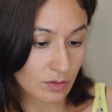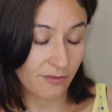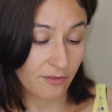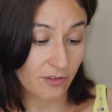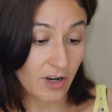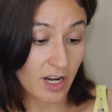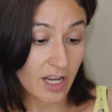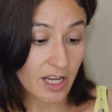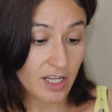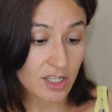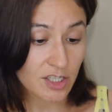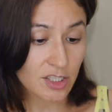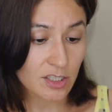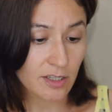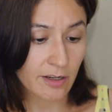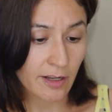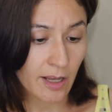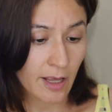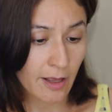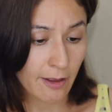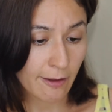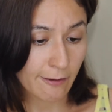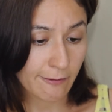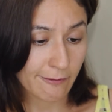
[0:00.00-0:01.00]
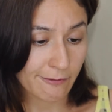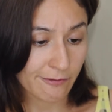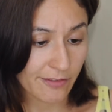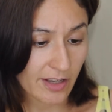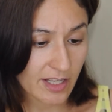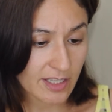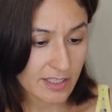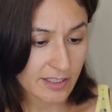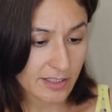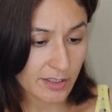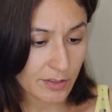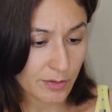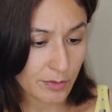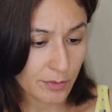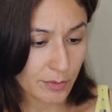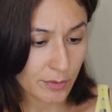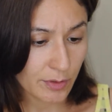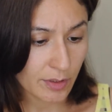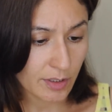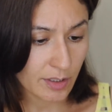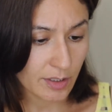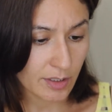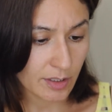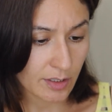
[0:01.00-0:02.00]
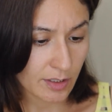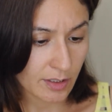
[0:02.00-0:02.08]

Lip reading: Fresh face look,